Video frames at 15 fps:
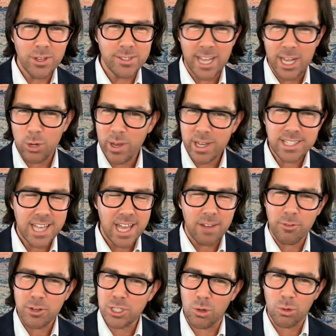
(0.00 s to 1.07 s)
feels like
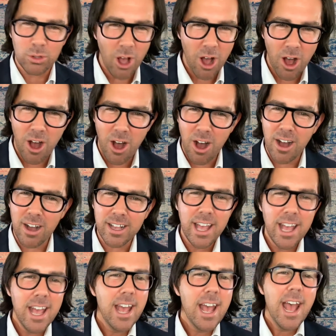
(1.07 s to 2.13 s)
quicksand for so long.
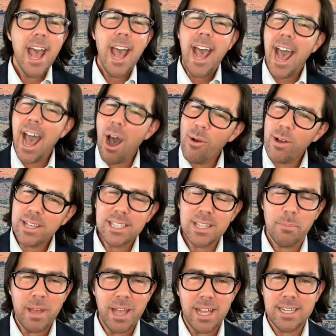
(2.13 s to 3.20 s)
How has
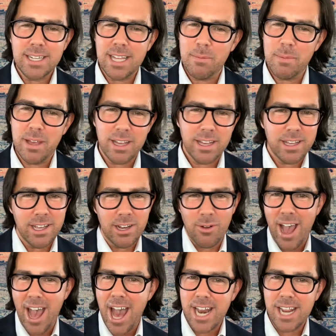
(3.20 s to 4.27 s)
the pandemic,
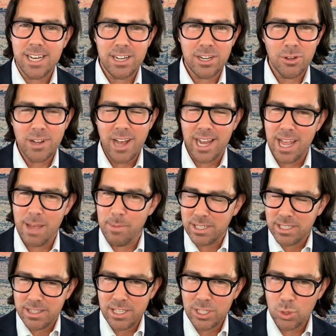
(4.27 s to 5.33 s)
added a new
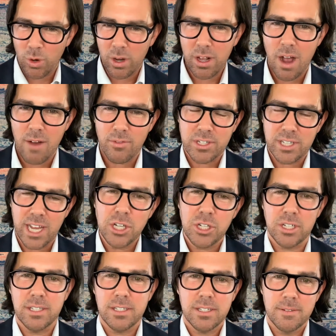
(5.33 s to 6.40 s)
dynamic to these sort of
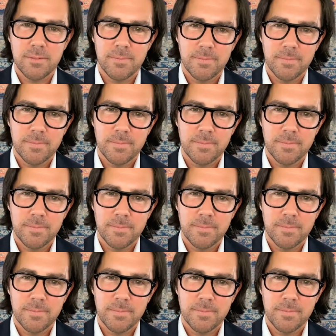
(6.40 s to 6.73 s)
conversations?